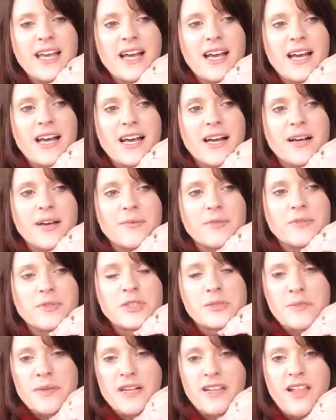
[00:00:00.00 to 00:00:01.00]
She
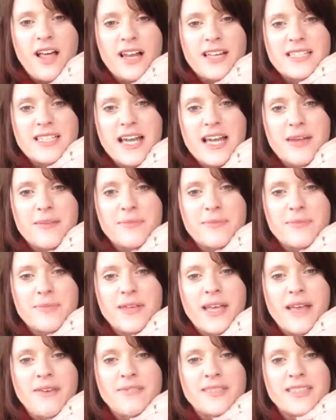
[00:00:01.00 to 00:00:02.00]
spent a lot of time
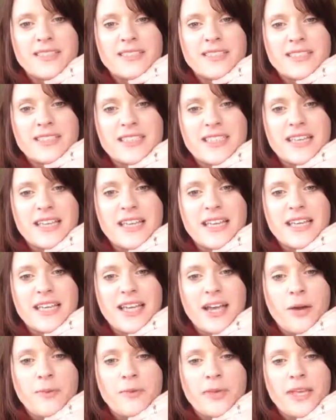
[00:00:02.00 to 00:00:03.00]
evidently
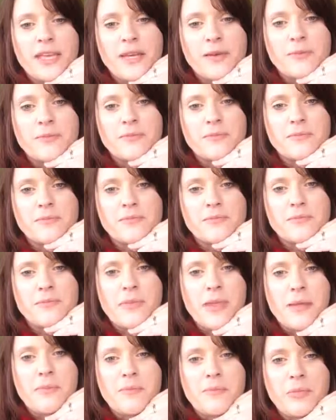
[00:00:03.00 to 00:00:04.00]
helping him
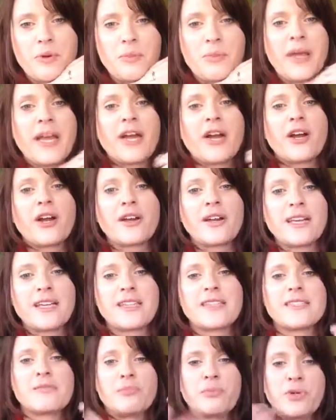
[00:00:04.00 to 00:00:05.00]
prepare
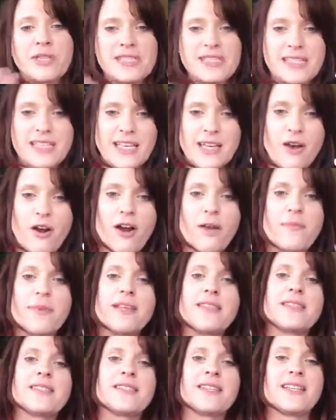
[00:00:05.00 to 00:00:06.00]
his priestly
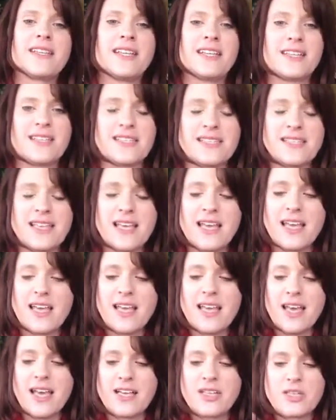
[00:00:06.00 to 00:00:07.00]
garments and his
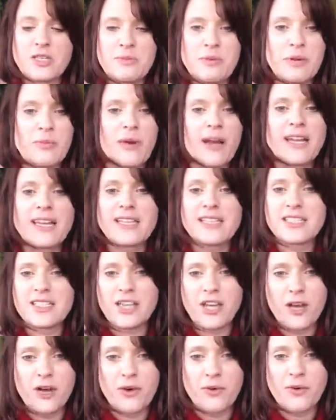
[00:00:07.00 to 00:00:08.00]
just be ready to
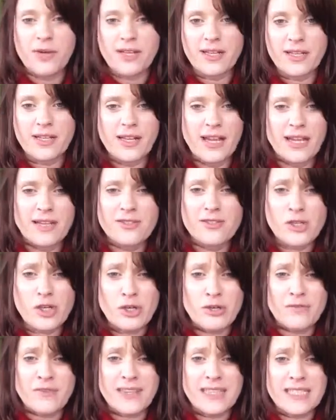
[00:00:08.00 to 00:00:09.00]
go and
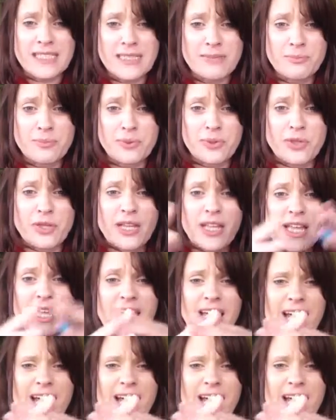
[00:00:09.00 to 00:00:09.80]
serve in the temple.